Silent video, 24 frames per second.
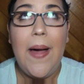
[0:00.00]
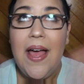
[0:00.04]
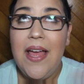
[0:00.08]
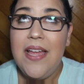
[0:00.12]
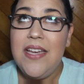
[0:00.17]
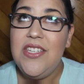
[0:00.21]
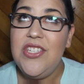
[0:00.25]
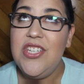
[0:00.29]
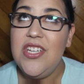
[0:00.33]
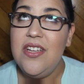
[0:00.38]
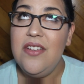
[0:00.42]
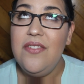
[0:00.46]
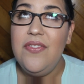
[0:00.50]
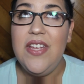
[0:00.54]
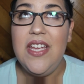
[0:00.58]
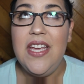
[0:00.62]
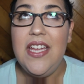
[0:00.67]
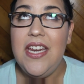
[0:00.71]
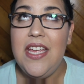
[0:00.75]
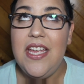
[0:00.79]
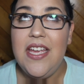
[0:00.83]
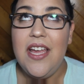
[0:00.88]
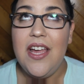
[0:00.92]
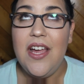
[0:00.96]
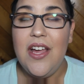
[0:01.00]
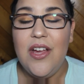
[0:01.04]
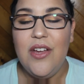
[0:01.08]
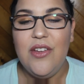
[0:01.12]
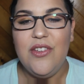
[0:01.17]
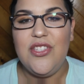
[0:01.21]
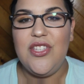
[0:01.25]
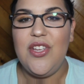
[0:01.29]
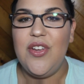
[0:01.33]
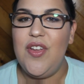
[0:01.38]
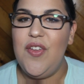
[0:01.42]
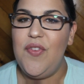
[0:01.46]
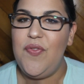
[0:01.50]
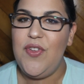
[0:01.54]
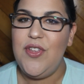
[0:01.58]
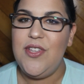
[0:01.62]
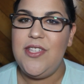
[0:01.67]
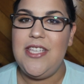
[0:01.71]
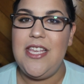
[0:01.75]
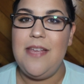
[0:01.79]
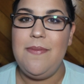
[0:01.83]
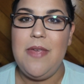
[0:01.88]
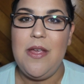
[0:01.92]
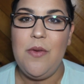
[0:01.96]
bunch of videos, so if you
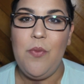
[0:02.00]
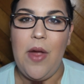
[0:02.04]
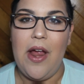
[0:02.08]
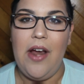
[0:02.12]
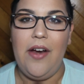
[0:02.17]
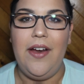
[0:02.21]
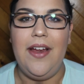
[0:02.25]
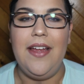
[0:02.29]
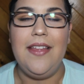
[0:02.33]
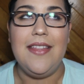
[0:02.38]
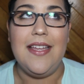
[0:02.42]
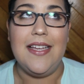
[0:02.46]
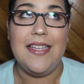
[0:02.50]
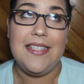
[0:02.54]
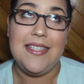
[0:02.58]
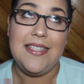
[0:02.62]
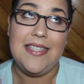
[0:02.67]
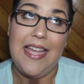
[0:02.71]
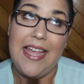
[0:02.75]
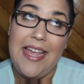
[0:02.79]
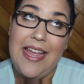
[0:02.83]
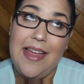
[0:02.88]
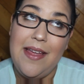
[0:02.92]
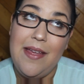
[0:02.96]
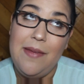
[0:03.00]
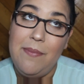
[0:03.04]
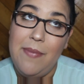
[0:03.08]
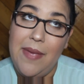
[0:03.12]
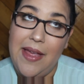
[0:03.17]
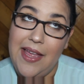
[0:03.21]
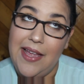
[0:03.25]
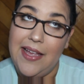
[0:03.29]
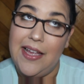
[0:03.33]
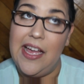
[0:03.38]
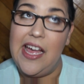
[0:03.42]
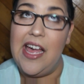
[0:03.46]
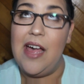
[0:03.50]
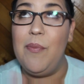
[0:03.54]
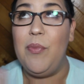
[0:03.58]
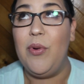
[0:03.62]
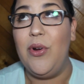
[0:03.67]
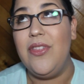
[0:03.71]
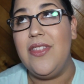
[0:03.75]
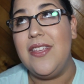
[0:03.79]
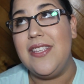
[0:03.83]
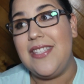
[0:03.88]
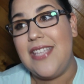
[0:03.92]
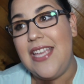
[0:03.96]
see me wearing the same makeup
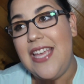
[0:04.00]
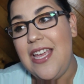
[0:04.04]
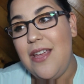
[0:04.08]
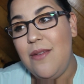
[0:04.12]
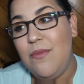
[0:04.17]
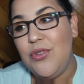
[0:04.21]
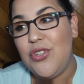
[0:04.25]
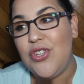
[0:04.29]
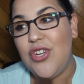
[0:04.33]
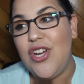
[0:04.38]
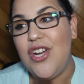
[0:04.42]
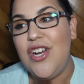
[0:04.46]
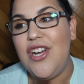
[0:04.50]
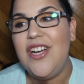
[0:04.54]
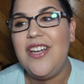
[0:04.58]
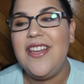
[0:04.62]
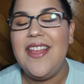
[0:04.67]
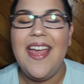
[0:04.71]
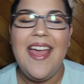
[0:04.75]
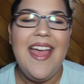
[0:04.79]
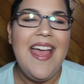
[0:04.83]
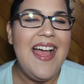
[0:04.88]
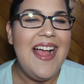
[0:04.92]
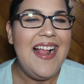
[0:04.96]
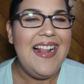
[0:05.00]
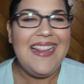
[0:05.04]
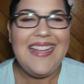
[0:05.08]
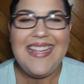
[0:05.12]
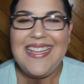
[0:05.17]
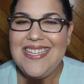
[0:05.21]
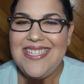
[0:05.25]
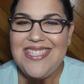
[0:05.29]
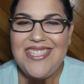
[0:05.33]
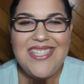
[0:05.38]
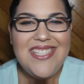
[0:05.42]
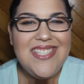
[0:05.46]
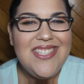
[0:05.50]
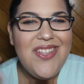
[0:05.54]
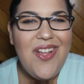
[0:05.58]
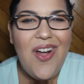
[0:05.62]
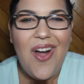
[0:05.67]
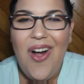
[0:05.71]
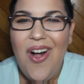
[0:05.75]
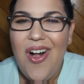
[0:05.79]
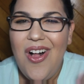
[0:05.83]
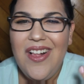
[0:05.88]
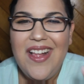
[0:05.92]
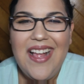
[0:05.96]
or the same shirt, let's just
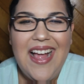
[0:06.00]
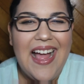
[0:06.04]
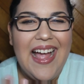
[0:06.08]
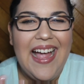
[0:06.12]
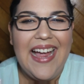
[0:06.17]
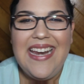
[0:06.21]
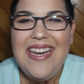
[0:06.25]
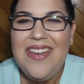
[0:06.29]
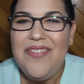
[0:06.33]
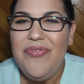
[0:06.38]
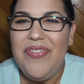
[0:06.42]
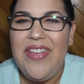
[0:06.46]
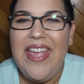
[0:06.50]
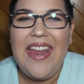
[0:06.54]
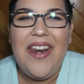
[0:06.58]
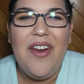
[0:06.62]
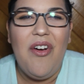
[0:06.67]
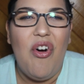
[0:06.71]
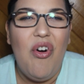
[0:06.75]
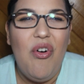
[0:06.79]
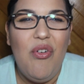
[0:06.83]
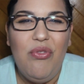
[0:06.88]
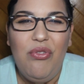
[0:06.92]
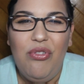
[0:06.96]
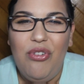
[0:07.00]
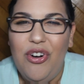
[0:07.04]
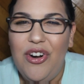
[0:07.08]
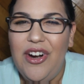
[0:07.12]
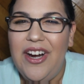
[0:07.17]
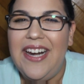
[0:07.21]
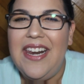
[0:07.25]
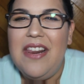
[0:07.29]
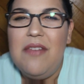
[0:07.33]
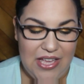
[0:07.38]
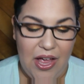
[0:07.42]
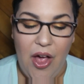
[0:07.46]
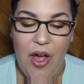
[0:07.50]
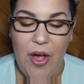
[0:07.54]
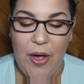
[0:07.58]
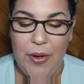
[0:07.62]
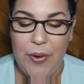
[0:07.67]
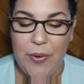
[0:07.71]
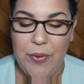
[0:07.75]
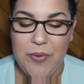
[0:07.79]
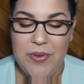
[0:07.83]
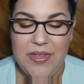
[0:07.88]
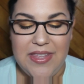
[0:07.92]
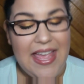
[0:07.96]
all kind of get over it.
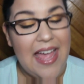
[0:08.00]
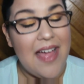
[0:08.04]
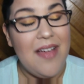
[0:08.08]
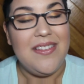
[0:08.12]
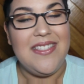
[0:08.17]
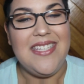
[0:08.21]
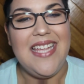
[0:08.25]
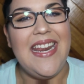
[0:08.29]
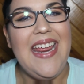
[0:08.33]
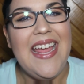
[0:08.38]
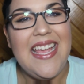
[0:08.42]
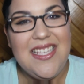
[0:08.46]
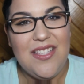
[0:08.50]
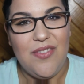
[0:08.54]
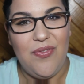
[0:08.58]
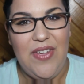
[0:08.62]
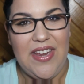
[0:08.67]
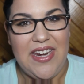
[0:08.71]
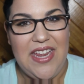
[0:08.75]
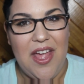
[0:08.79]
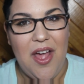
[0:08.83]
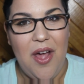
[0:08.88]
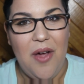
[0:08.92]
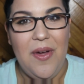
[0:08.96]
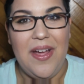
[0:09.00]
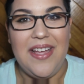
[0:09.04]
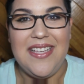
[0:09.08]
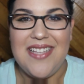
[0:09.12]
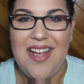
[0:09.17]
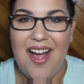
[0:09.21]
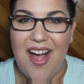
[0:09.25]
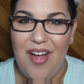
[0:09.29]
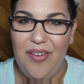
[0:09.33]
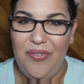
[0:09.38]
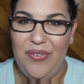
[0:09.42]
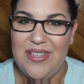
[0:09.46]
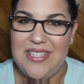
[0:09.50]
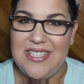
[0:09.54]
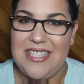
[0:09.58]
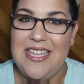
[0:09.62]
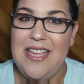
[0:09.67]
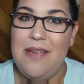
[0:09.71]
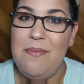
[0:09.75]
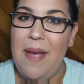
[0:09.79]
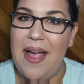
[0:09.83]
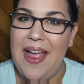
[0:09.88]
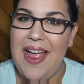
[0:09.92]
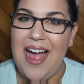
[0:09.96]
So yeah, today's video is
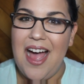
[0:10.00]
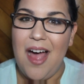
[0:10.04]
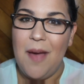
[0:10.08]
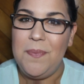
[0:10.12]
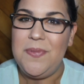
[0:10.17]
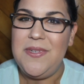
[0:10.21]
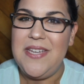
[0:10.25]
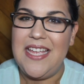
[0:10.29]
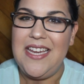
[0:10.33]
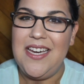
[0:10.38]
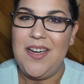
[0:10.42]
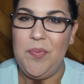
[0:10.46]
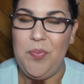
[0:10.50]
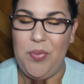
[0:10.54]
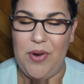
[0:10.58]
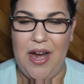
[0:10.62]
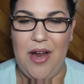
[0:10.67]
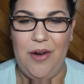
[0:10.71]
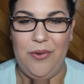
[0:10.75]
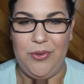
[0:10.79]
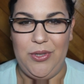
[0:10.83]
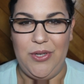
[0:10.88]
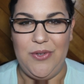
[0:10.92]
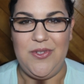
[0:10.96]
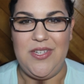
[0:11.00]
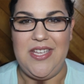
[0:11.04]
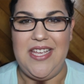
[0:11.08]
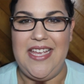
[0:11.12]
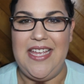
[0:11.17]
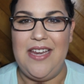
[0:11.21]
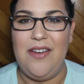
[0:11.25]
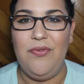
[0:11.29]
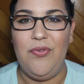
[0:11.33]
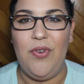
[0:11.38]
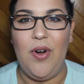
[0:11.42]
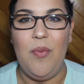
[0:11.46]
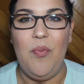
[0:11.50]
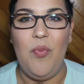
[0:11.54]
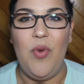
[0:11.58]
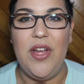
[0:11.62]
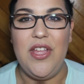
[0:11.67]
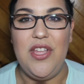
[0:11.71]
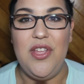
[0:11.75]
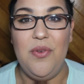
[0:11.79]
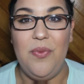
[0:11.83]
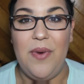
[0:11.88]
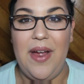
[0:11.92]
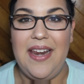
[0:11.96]
obviously my updated brow routine. From
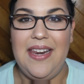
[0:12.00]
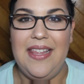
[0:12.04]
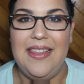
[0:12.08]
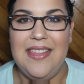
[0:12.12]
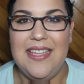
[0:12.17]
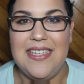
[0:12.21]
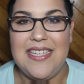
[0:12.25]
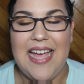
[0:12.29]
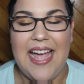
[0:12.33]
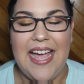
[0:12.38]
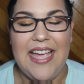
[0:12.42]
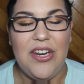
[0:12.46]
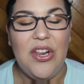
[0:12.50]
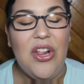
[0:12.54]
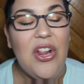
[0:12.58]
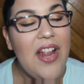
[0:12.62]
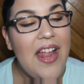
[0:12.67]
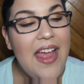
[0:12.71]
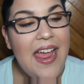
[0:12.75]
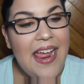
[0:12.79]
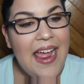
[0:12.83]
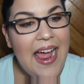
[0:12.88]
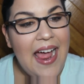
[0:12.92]
what you read in the title,